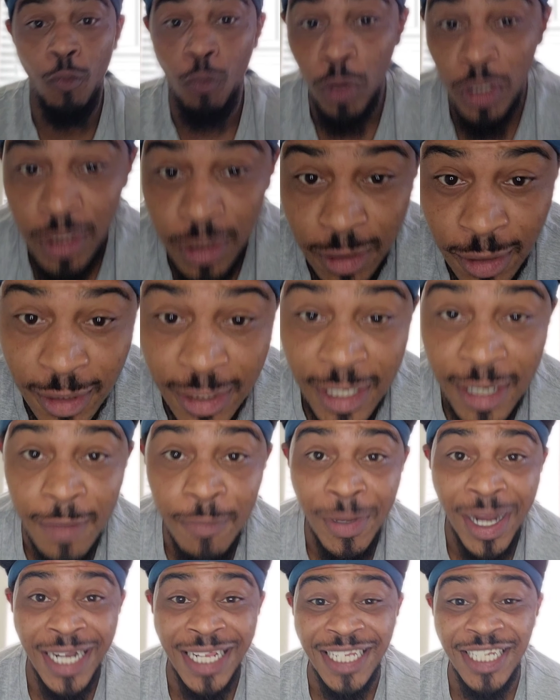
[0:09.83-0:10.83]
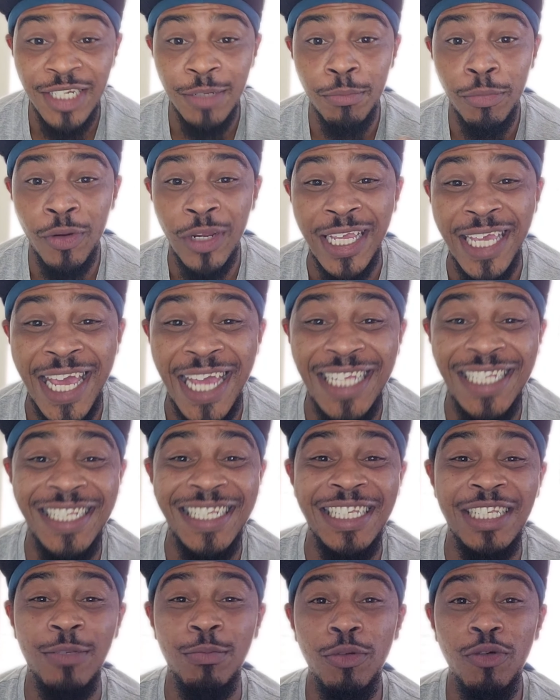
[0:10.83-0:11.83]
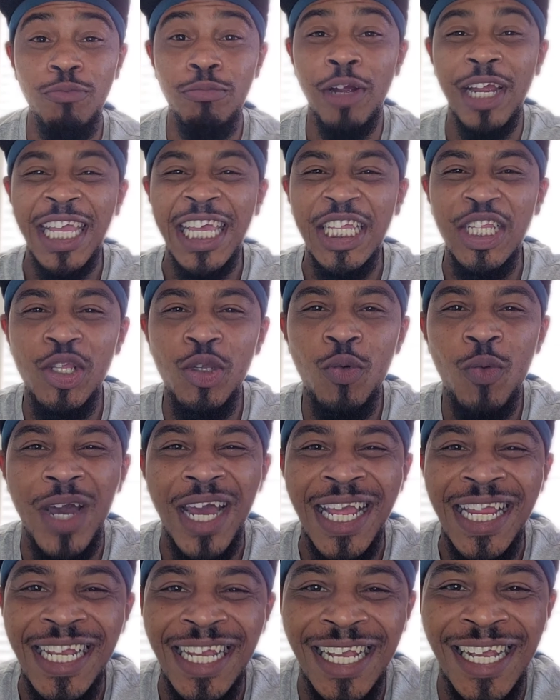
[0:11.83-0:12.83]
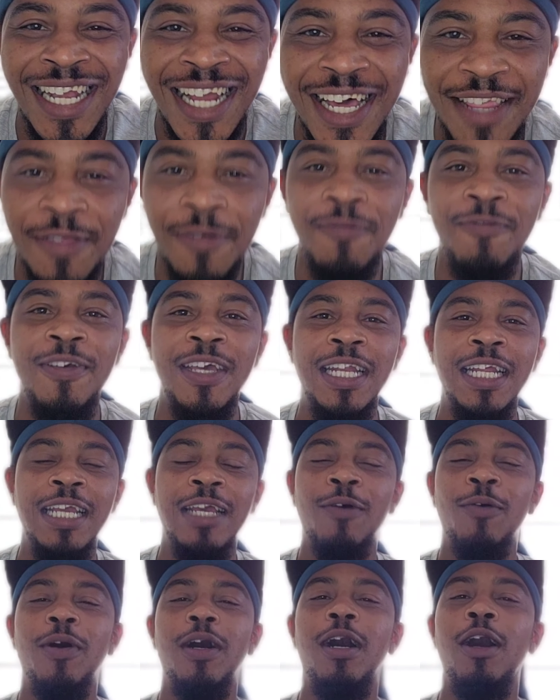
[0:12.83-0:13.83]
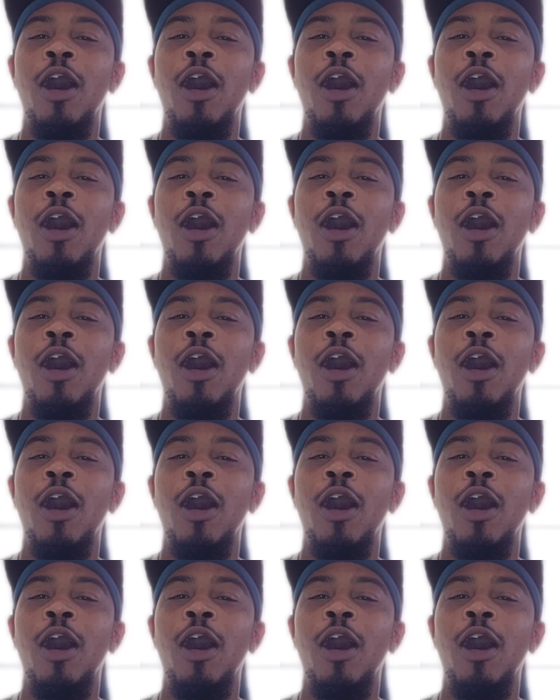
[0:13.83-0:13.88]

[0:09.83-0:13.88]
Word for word: What's good, everybody? It's your boy KC Smoov bringing you another video.